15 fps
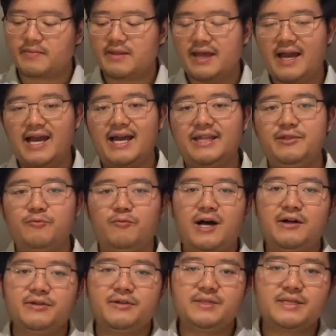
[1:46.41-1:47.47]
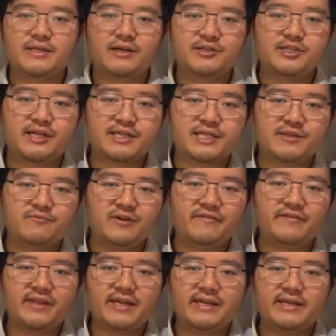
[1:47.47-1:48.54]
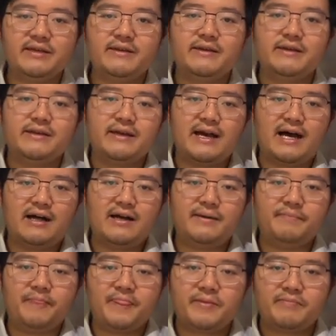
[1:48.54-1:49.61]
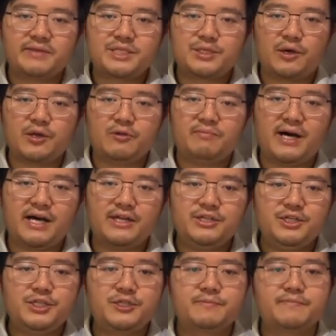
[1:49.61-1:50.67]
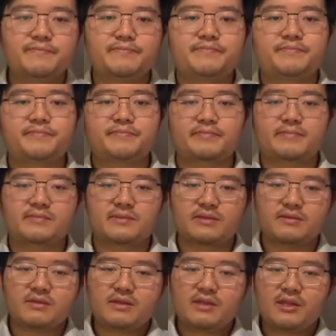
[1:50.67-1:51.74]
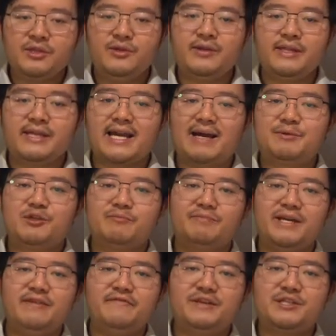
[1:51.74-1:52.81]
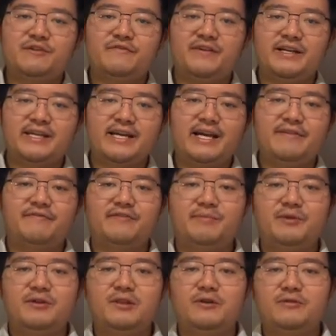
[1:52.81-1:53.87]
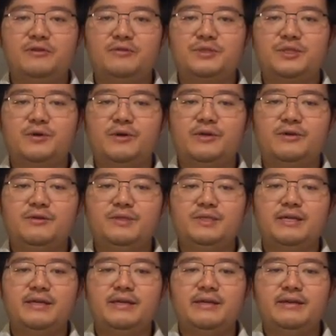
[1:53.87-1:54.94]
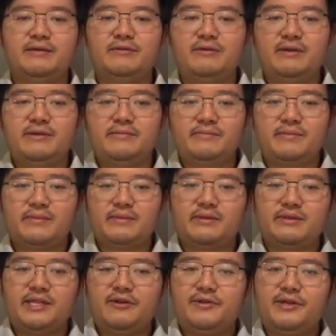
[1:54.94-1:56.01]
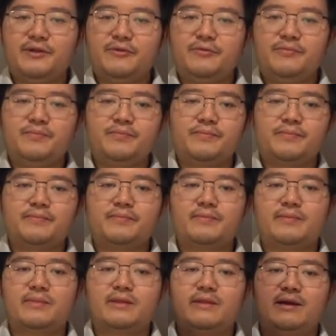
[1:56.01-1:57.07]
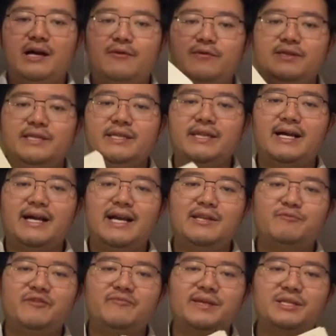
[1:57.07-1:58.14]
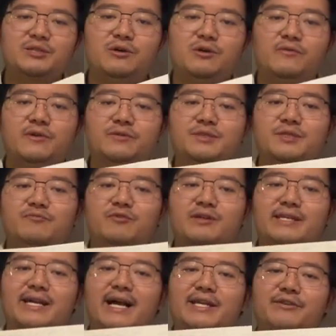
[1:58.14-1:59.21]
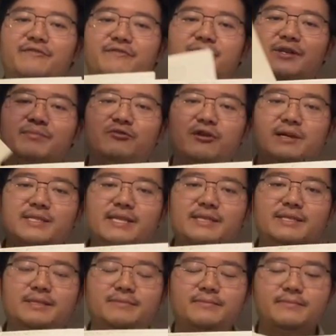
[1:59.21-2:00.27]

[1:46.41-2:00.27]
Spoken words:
and while used in conjunction with the soil punch, you can capture beneficial fungi from your local soils near you. A written guide with pictorials will guide you through the process.